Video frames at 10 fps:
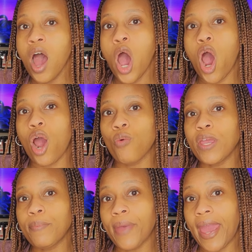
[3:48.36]
Are
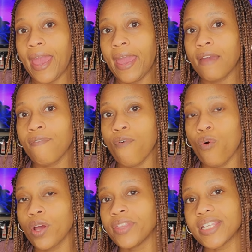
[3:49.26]
we paying
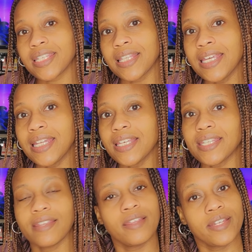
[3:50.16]
for the
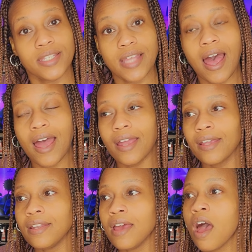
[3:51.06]
sleekness in the
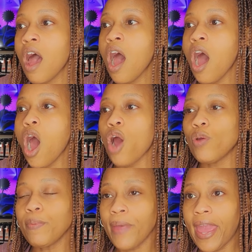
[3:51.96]
design? Are
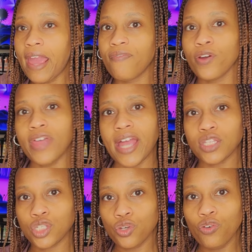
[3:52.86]
we paying for
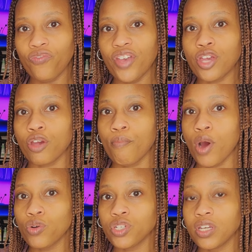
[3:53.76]
that 2-finger
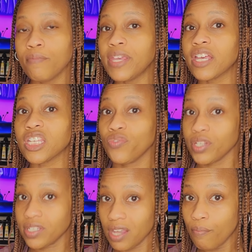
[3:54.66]
motion? Because for
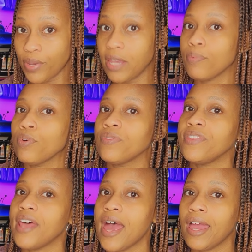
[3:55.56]
some people,
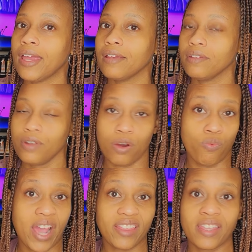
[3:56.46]
that,
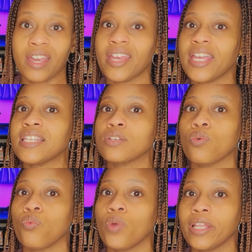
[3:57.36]
right there is
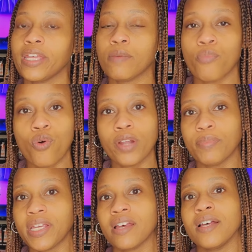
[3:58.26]
really important,
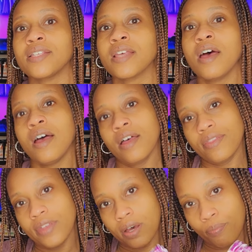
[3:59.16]
because
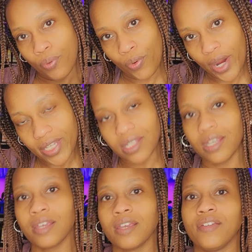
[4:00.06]
the
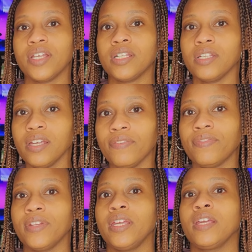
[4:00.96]
pressing and the
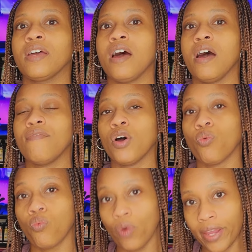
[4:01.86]
lifting of a
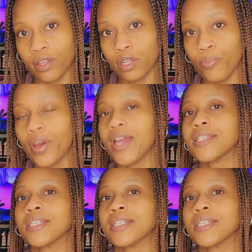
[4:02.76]
regular press